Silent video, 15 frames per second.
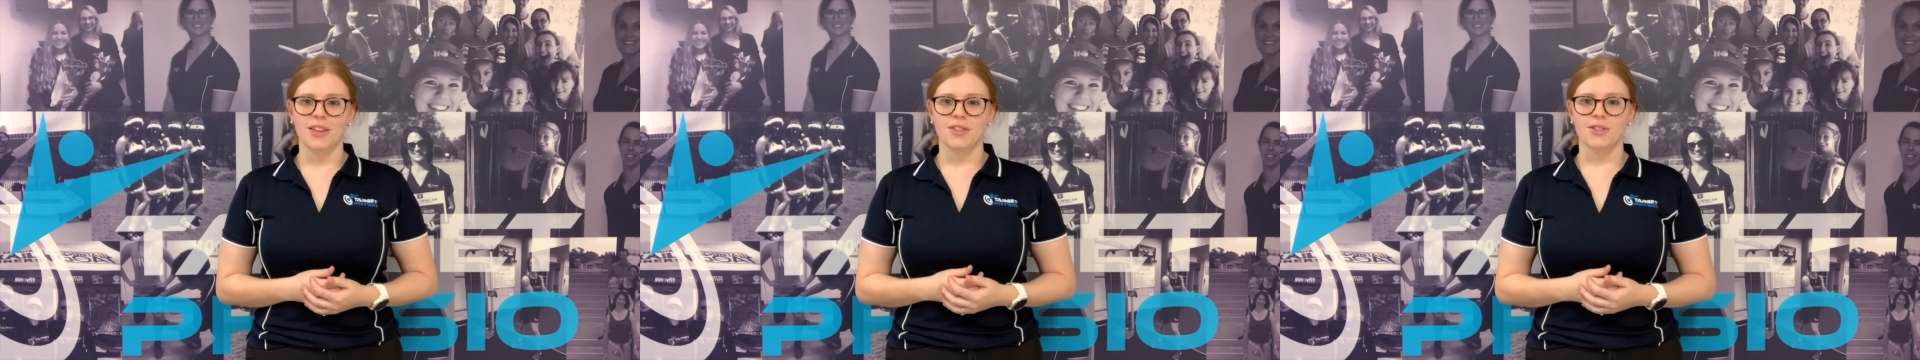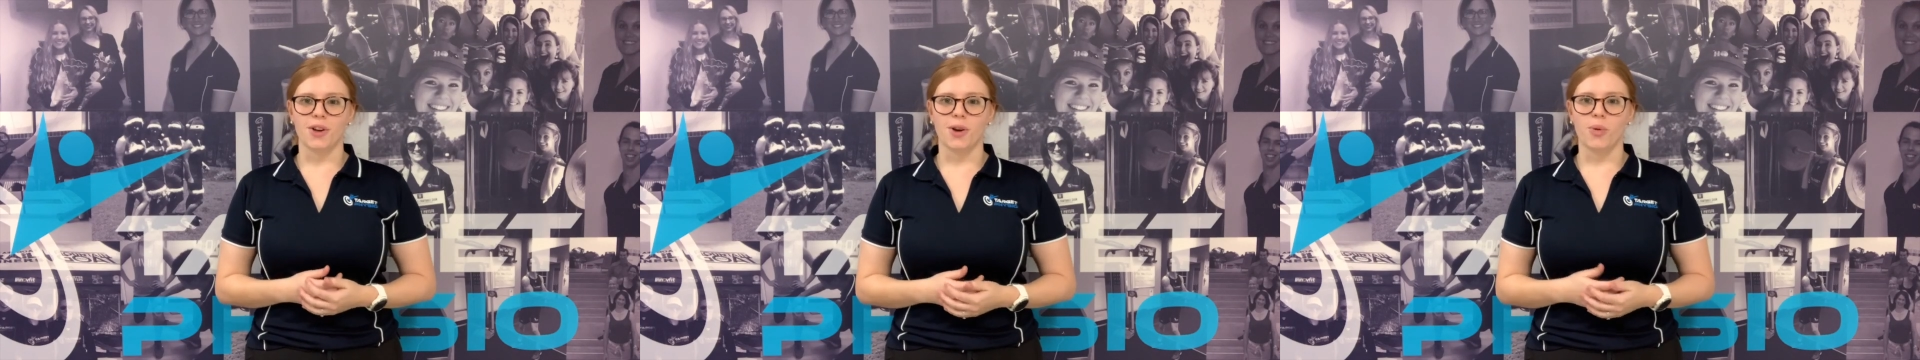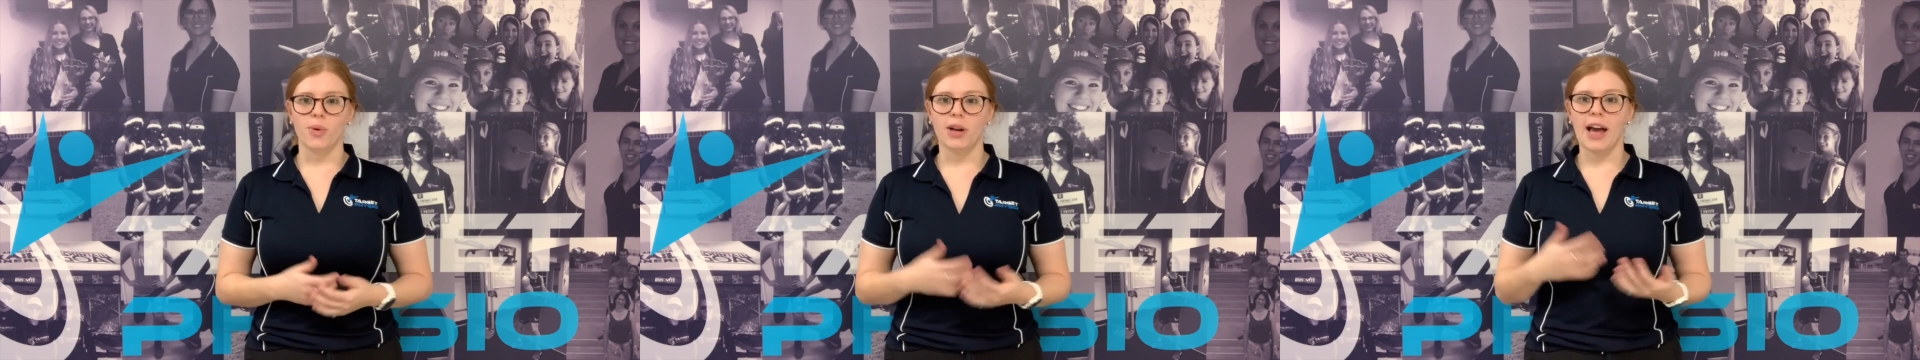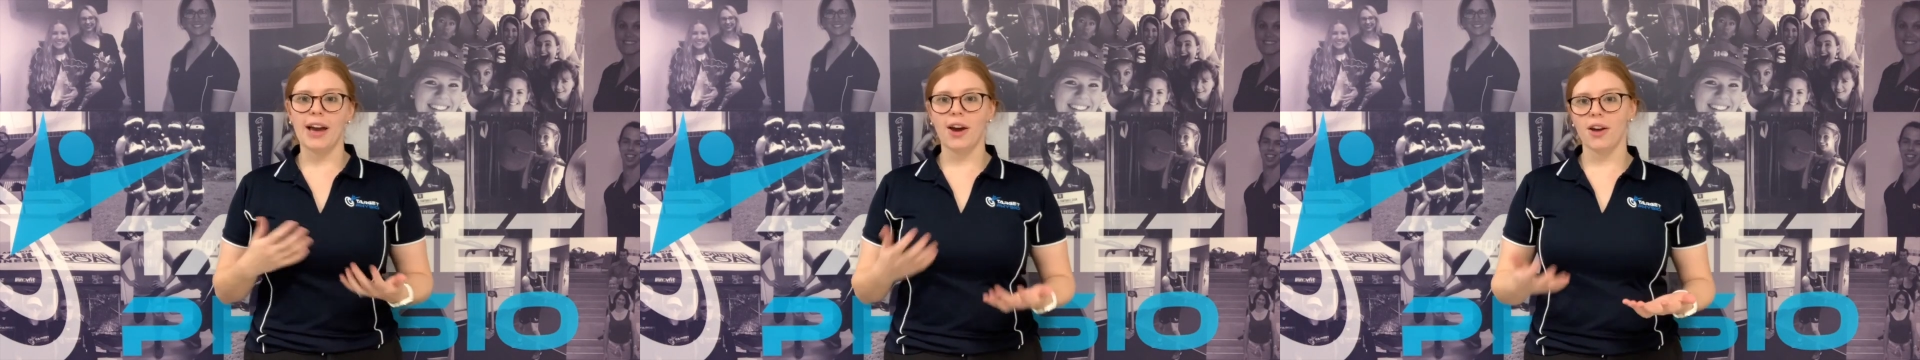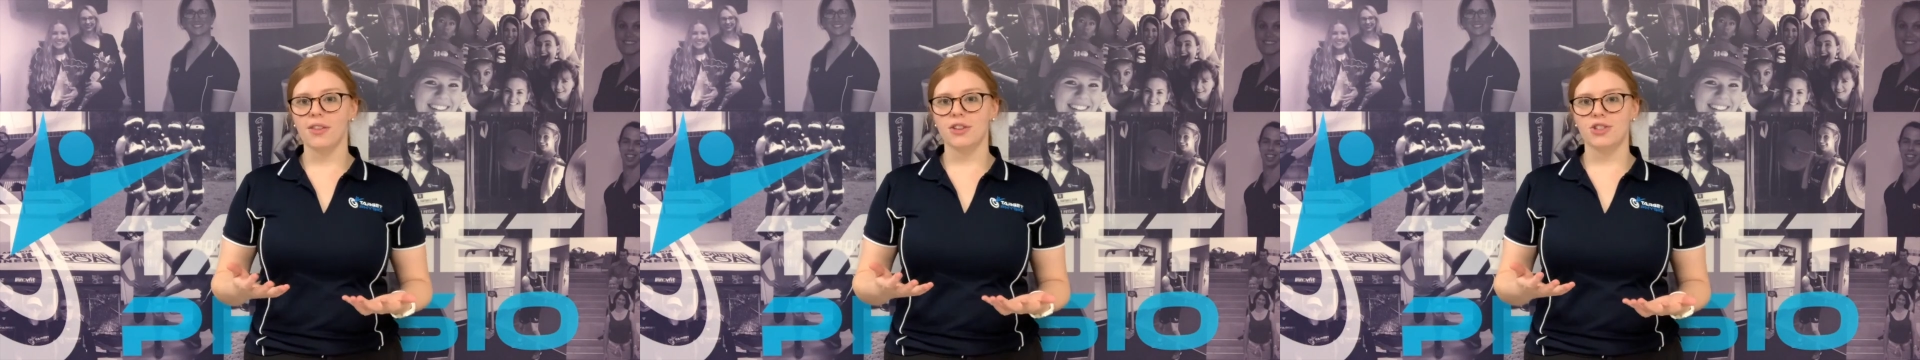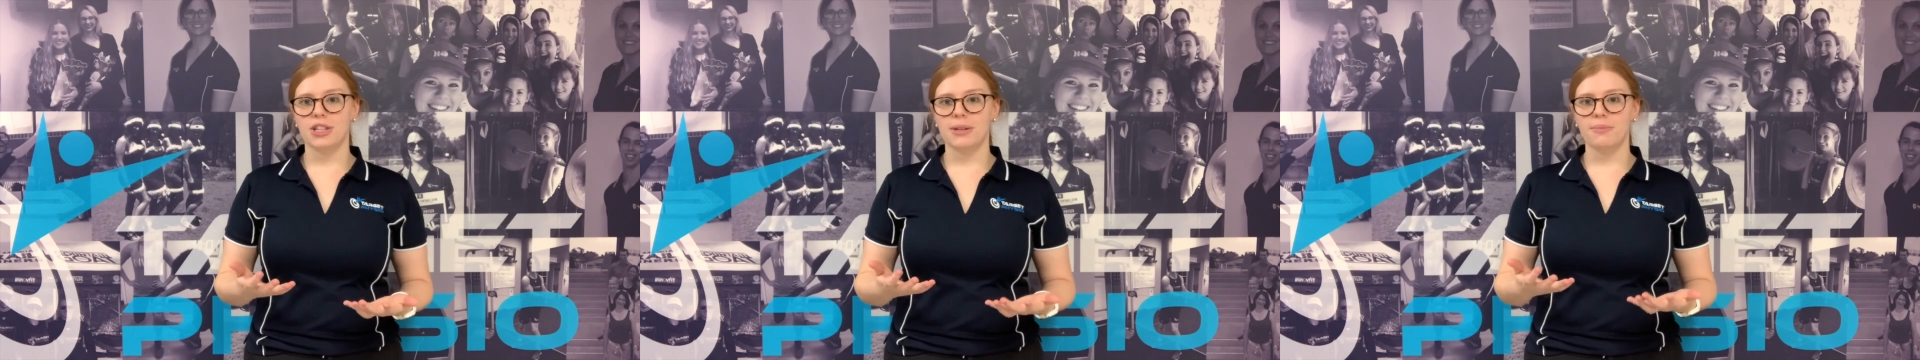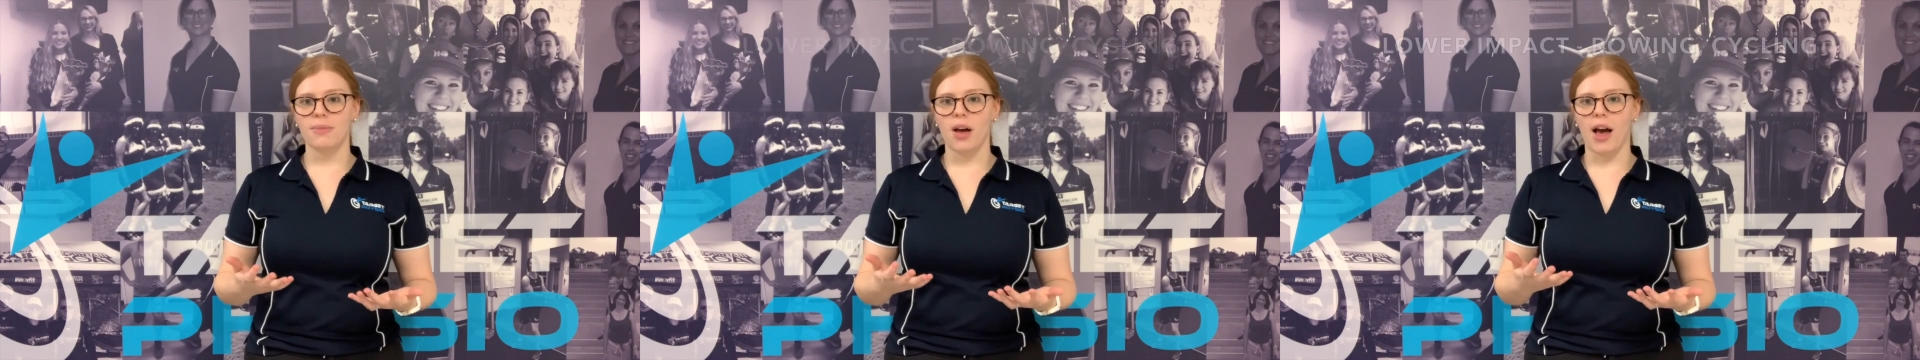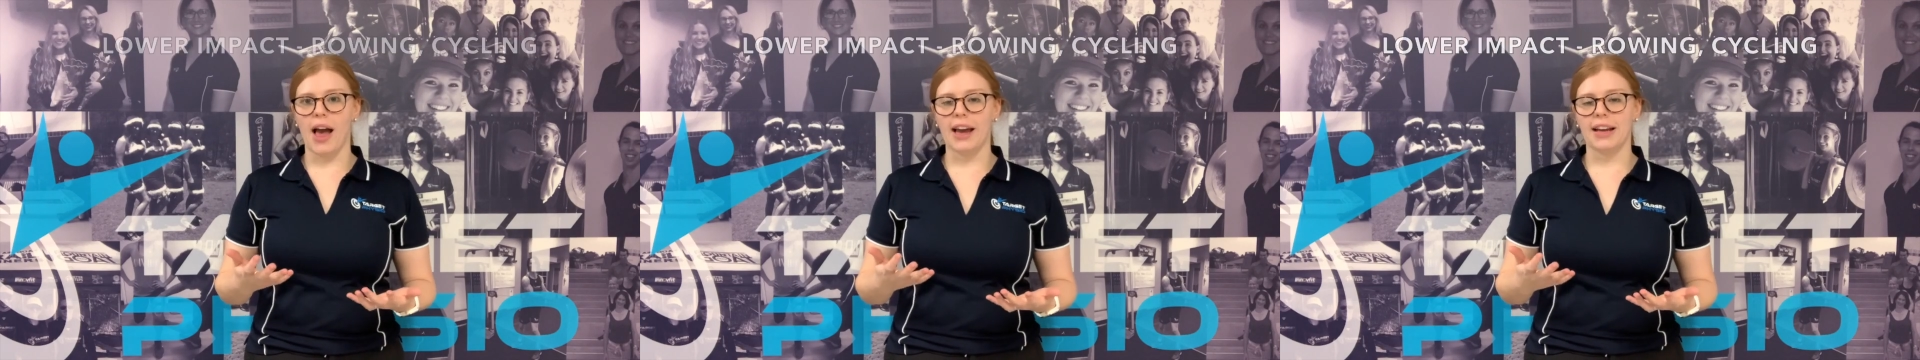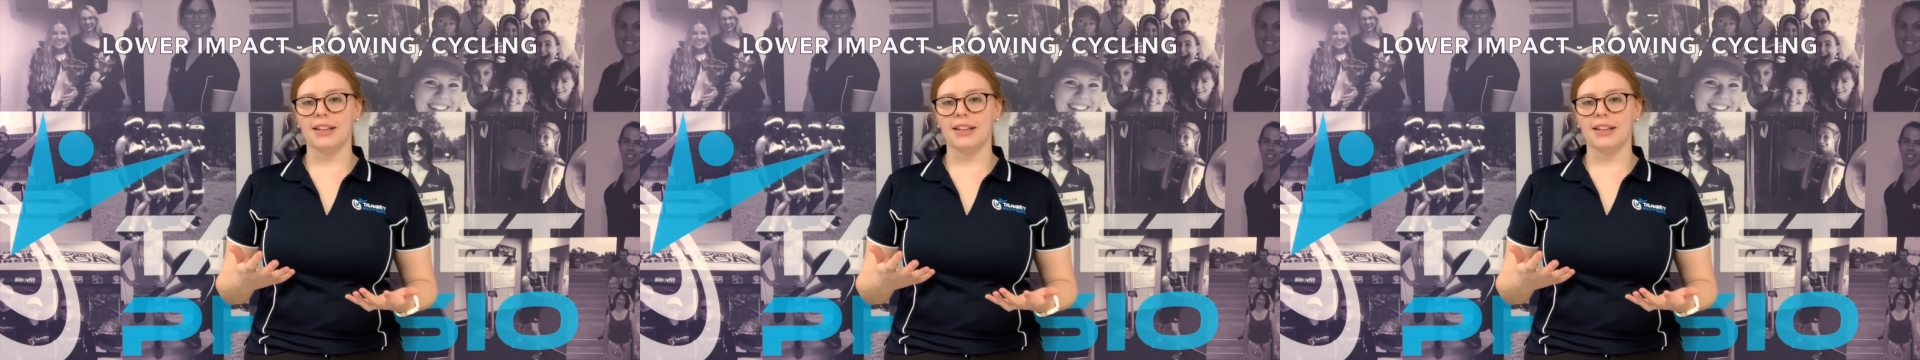So, when I go to the gym, I